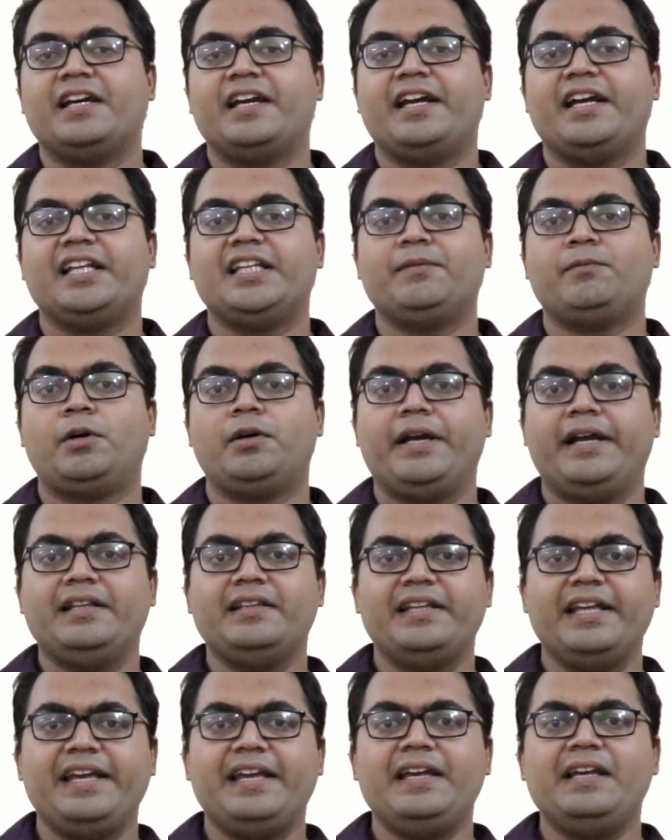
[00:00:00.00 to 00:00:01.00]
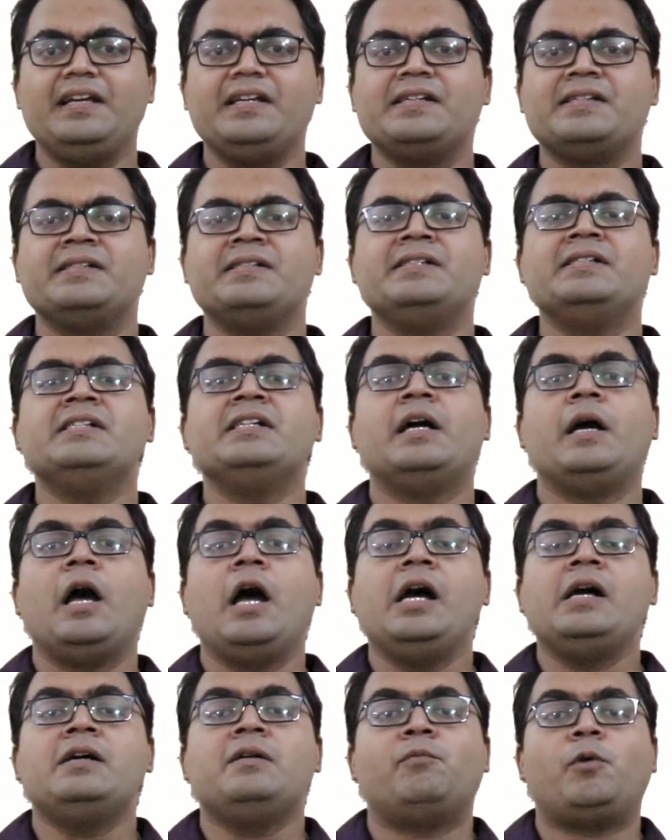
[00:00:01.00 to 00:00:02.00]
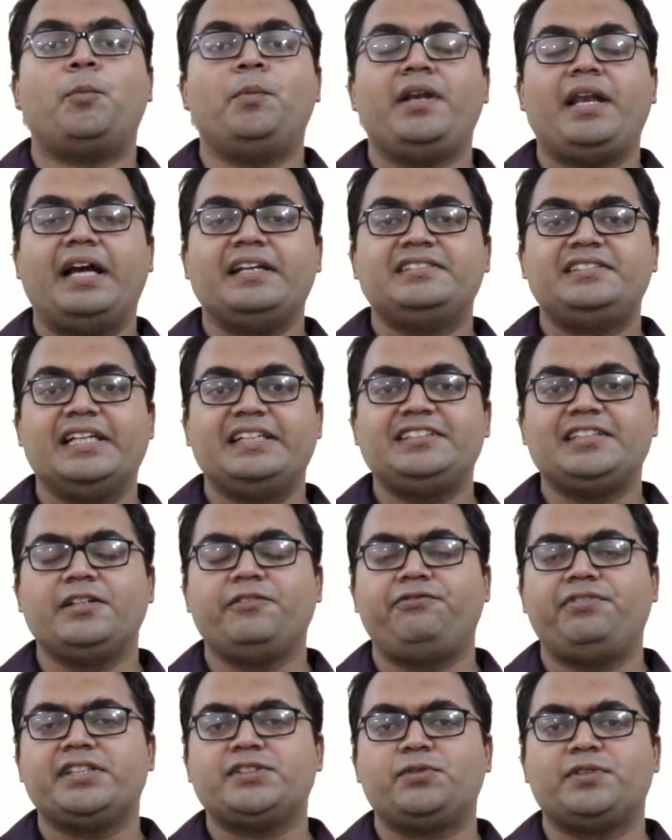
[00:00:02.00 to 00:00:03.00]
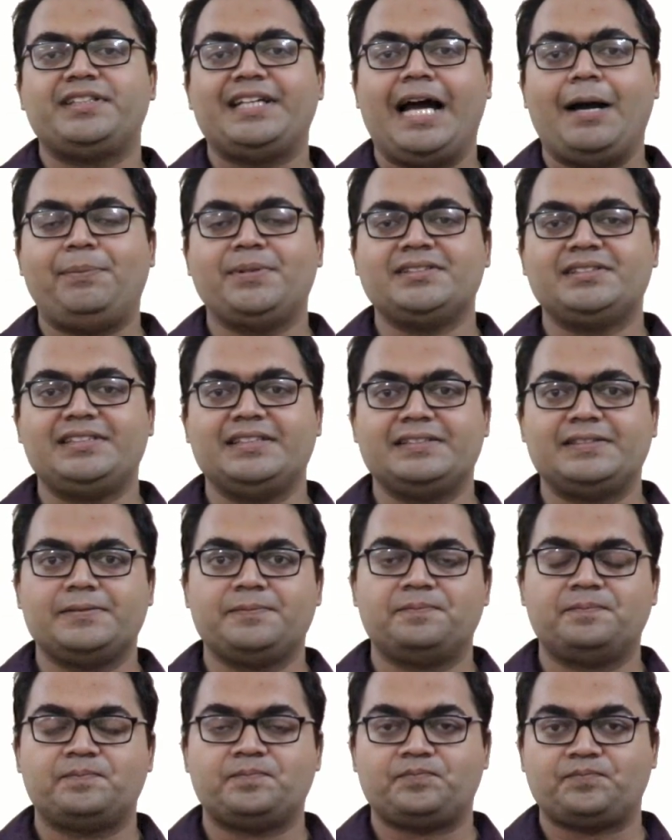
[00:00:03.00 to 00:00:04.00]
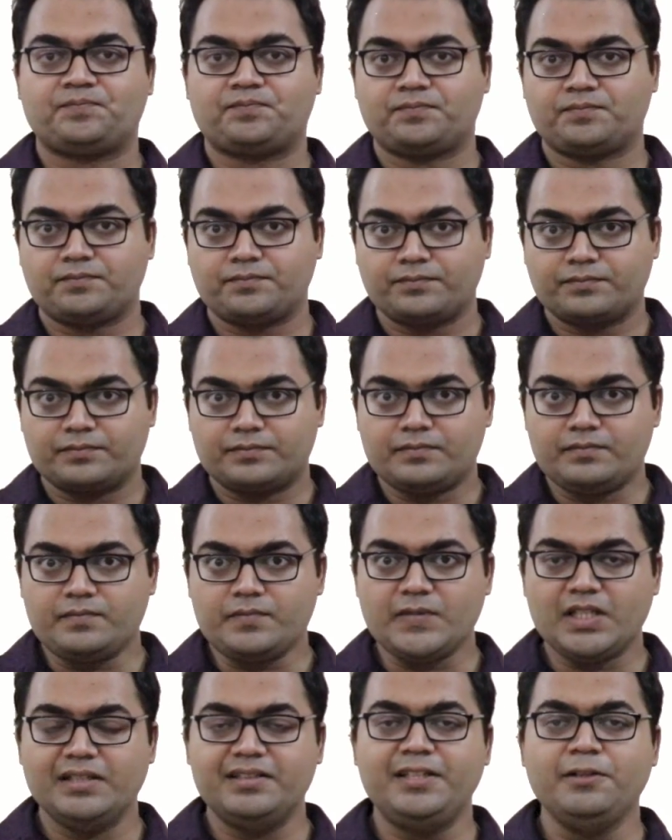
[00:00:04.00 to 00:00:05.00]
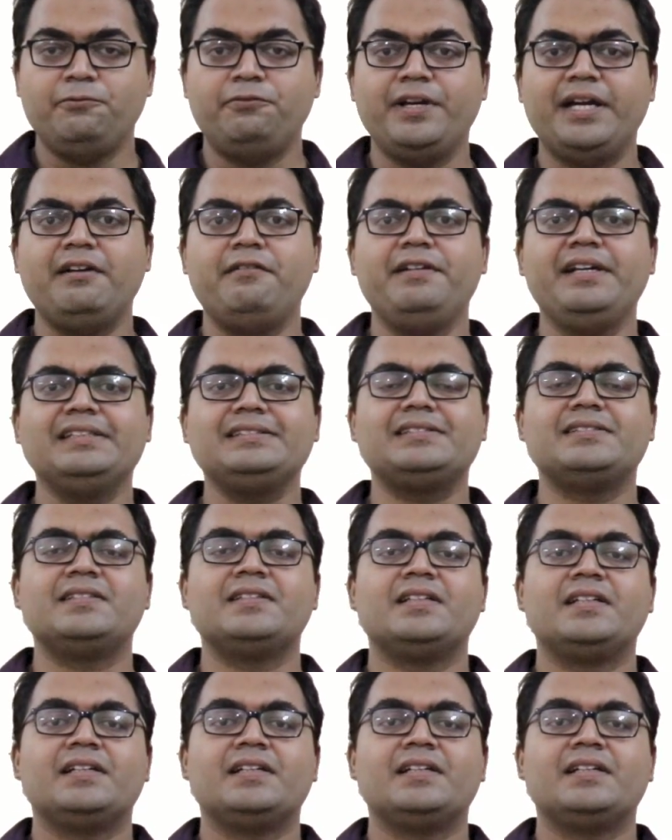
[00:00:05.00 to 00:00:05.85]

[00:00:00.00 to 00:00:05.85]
In the mobilization phase, what happens is the various